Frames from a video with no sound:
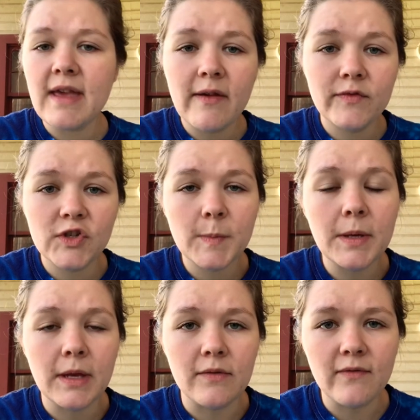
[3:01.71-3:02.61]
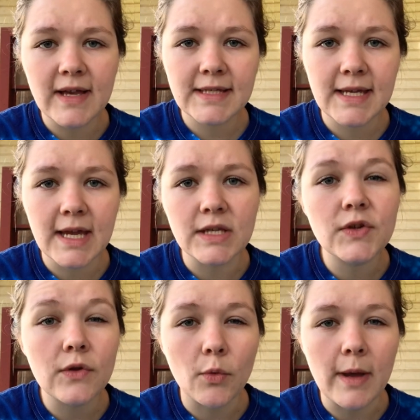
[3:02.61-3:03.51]
have just been investing into
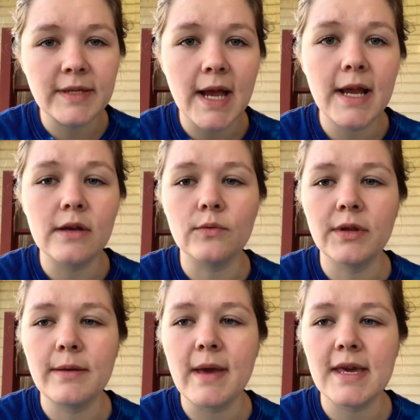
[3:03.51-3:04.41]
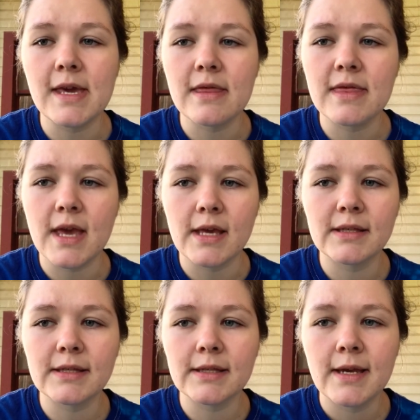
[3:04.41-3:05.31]
their website and really making
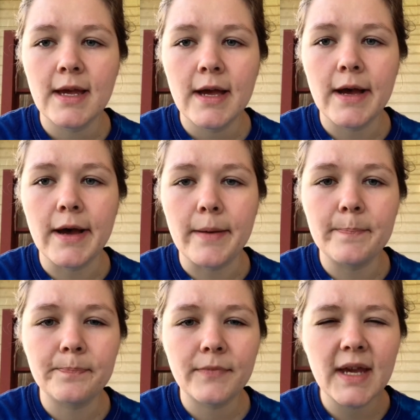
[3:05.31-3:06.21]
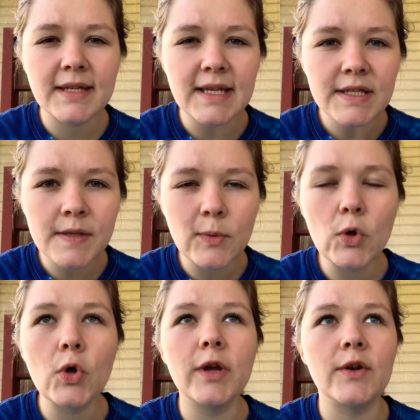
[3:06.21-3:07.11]
things
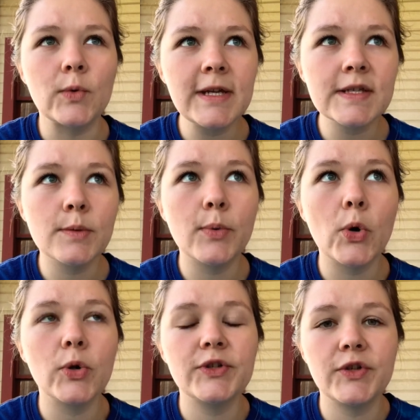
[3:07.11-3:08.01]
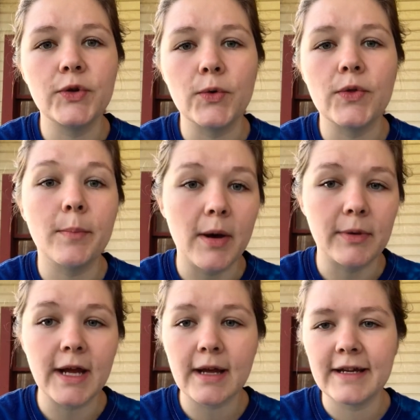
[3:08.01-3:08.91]
accessible and reasonable to the
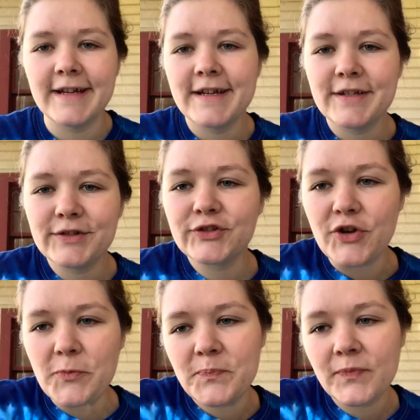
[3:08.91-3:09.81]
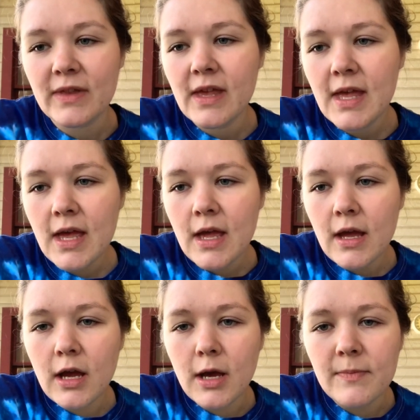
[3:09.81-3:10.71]
public. So
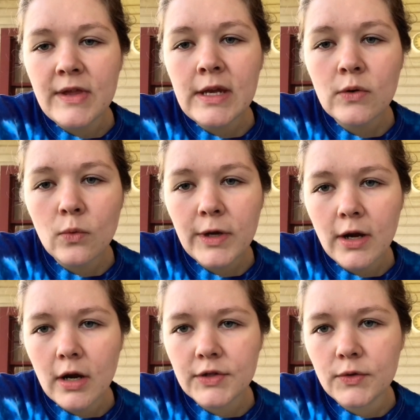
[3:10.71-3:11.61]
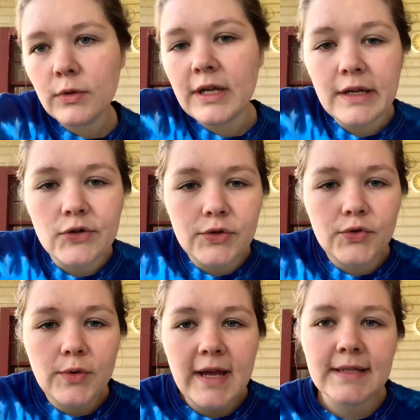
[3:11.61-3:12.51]
then we are to
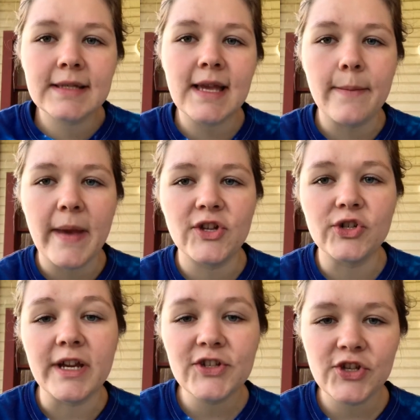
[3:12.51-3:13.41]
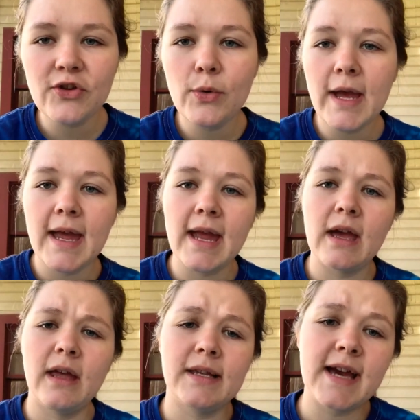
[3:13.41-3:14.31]
address a major issue,
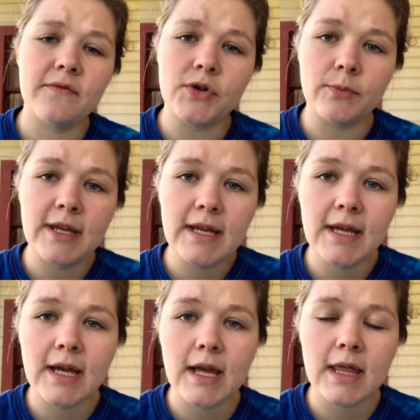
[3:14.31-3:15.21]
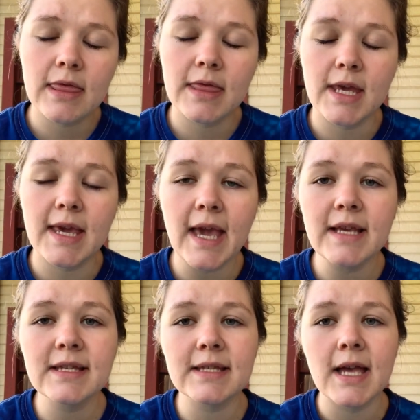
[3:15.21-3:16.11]
and after reading the
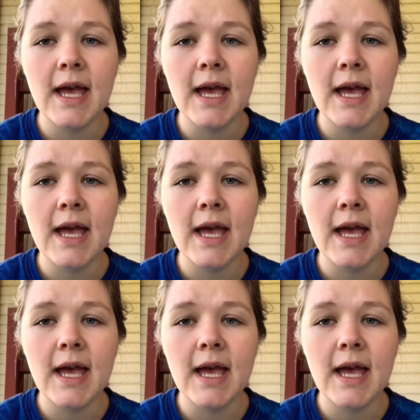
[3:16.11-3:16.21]
case,